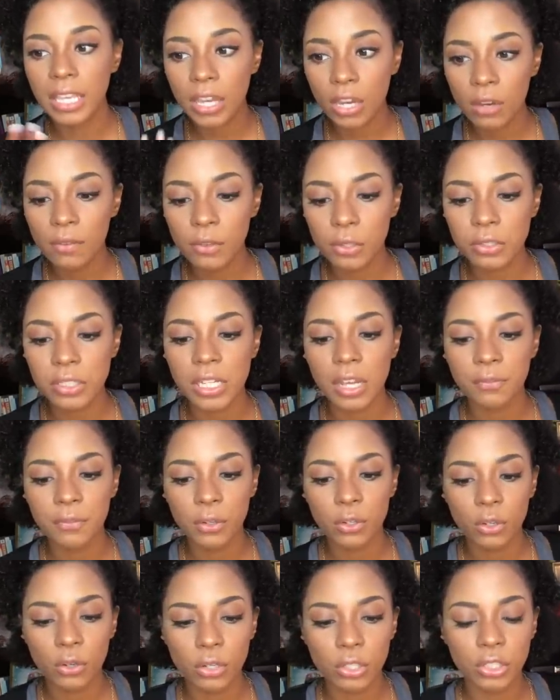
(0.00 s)
care of yourself,
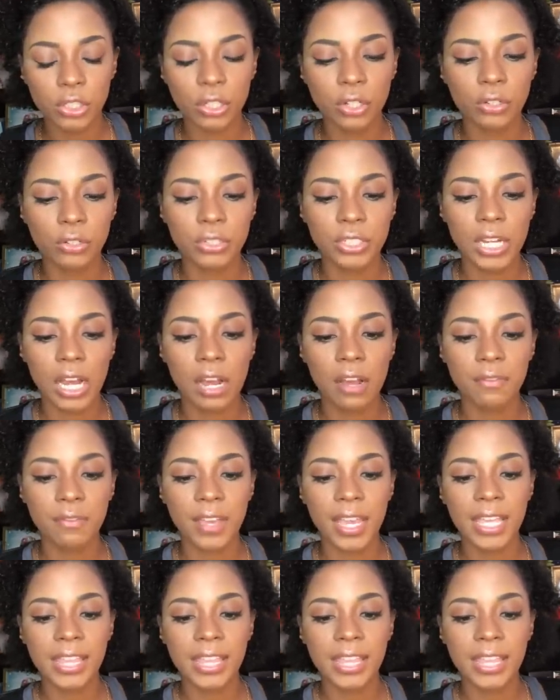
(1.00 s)
you're nourishing yourself,